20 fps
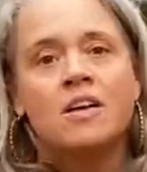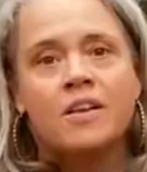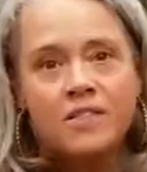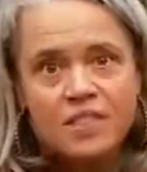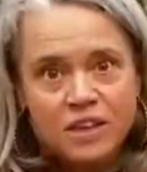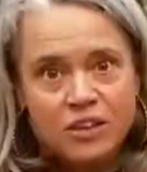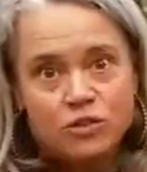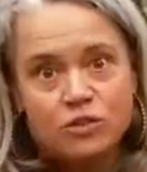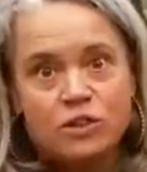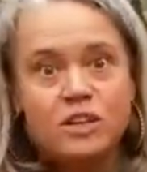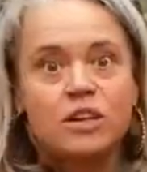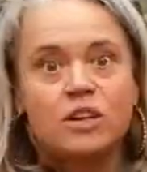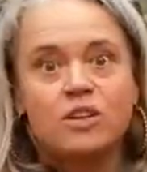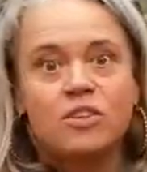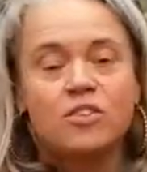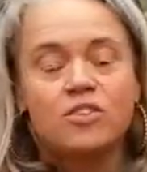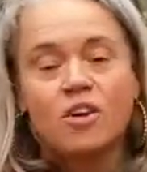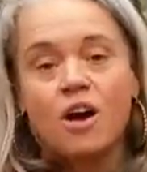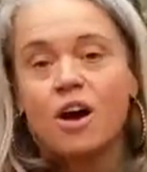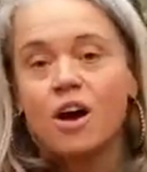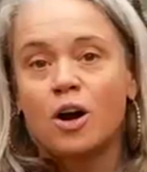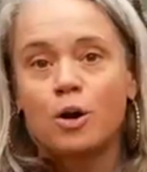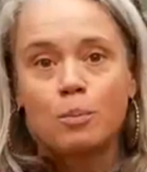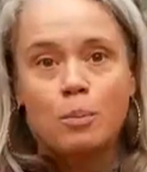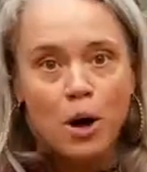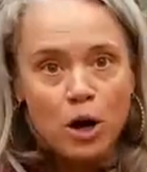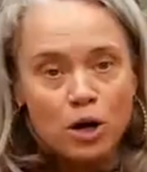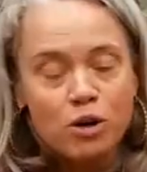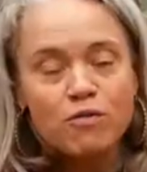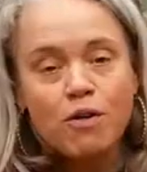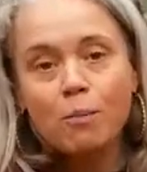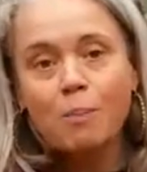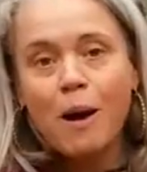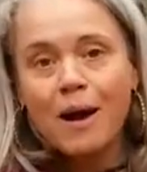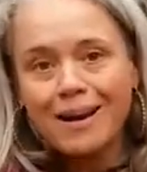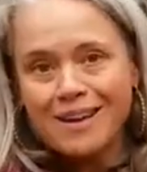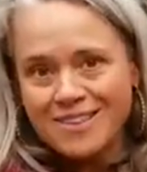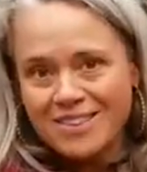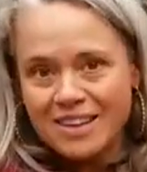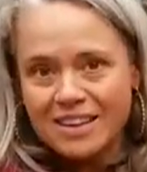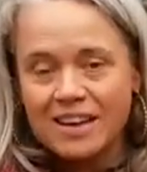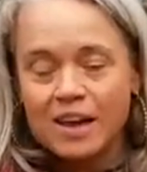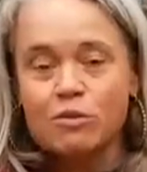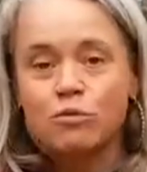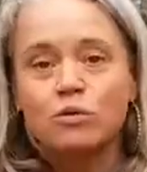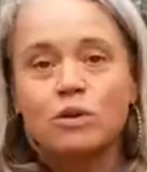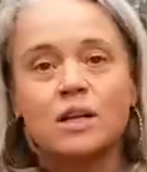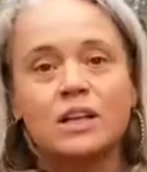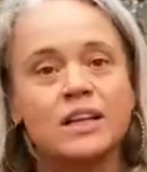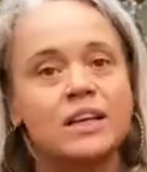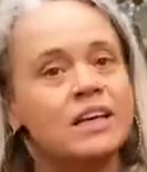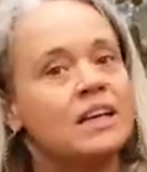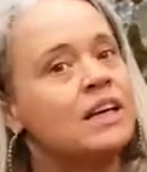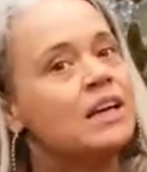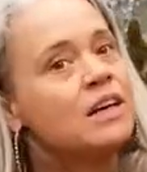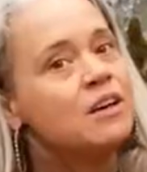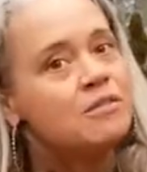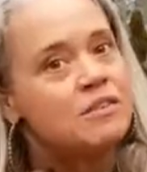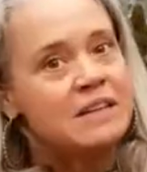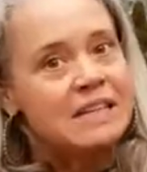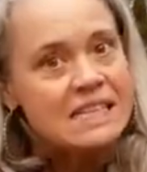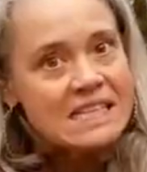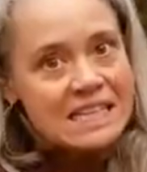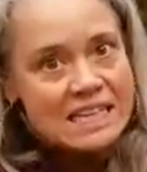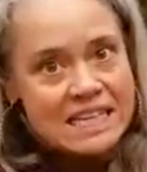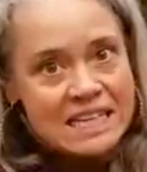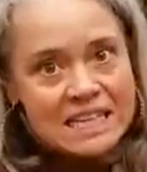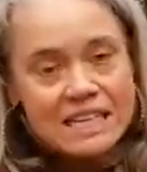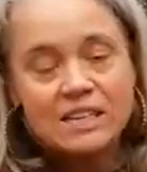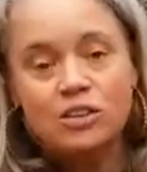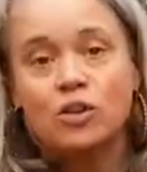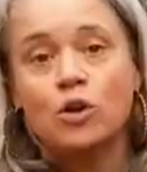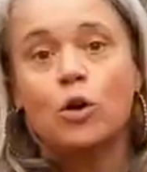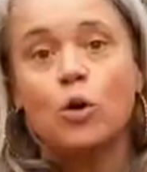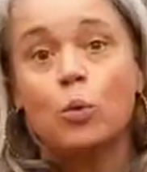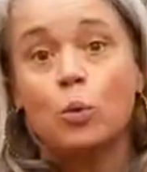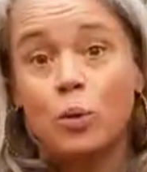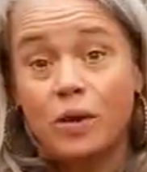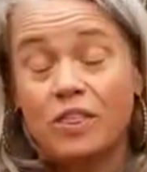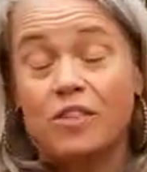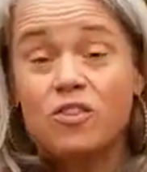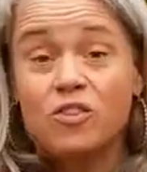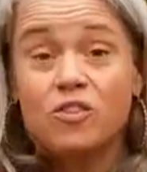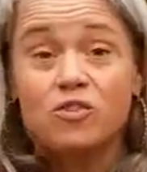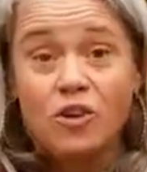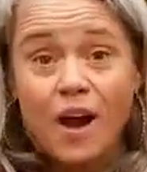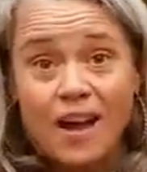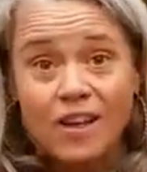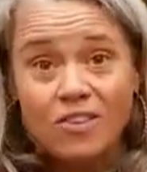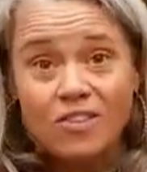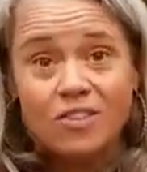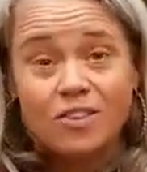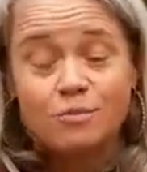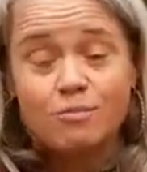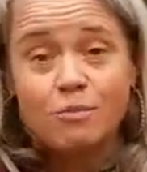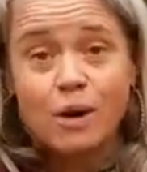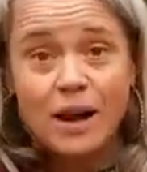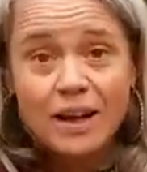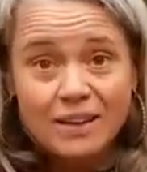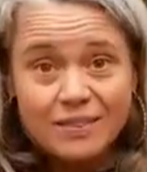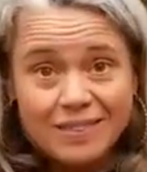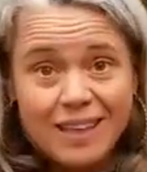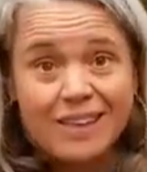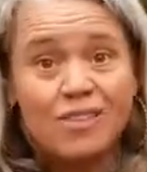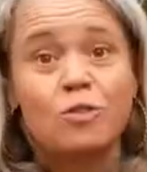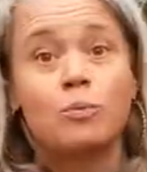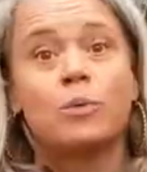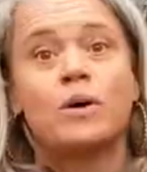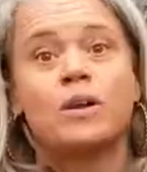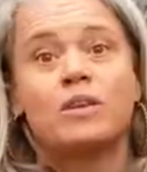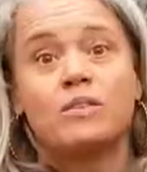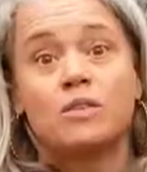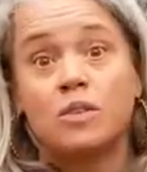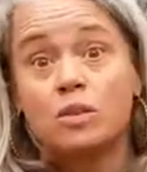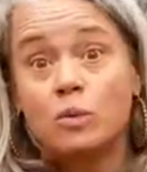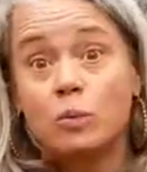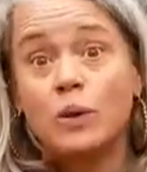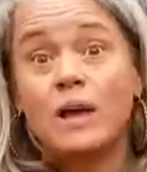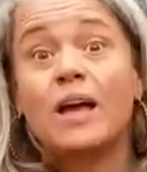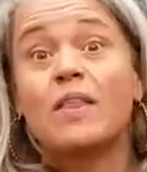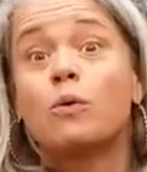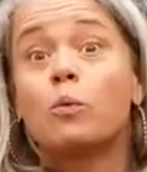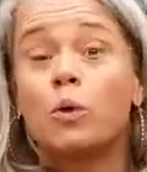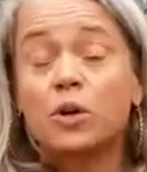the adrenals are part of our bodies that get really fatigued with stress, right? That's what we get the